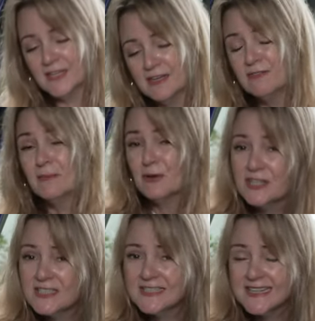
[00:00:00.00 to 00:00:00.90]
leave an
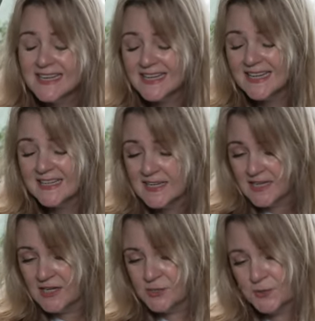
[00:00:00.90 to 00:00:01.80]
emergency kit,
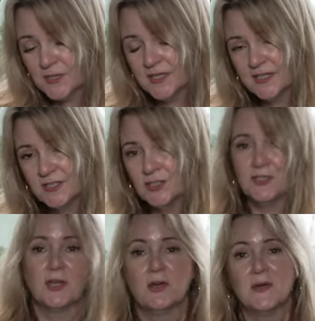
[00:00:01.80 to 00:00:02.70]
you could
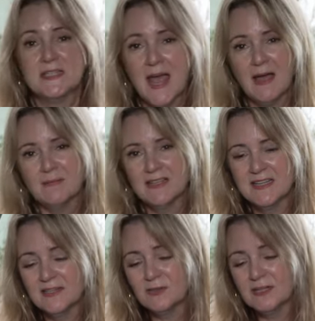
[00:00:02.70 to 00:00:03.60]
stow a
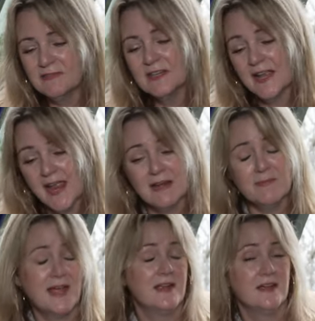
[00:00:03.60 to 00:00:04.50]
tablet or even a
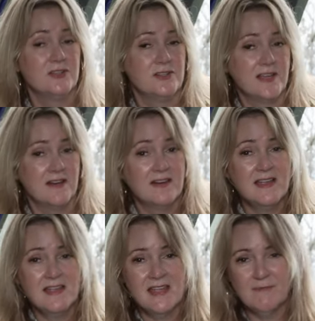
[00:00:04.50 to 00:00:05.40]
handbag under there
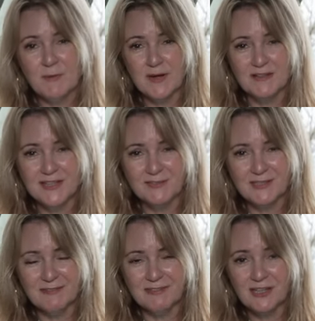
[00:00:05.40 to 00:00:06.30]
if you want to leave
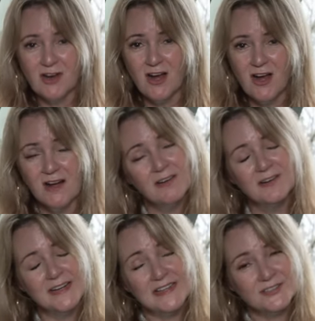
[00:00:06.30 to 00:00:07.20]
stuff in the car
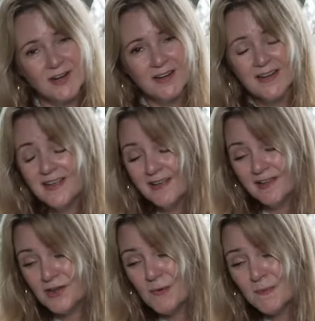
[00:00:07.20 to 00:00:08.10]
or in the truck,
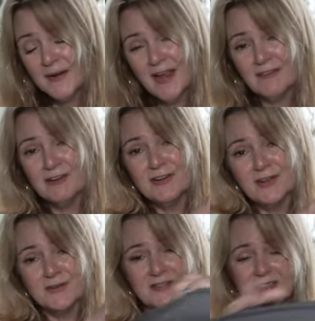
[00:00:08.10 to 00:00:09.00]
and no one would ever
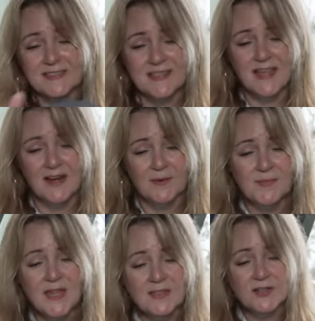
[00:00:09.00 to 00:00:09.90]
know that it's there.
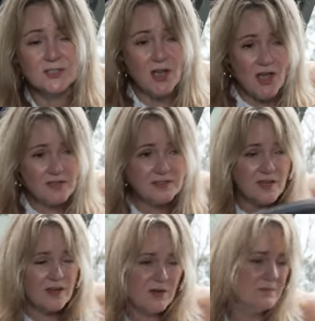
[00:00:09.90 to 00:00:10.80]
There's
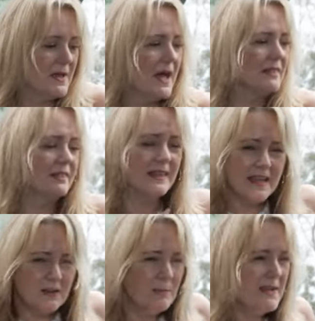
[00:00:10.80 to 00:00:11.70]
also a
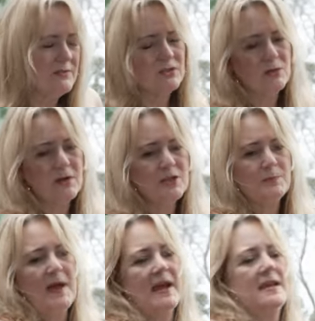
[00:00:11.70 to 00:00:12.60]
little bit of
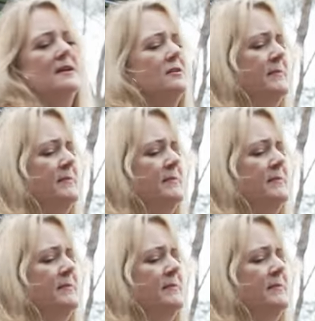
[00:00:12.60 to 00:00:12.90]
storage back here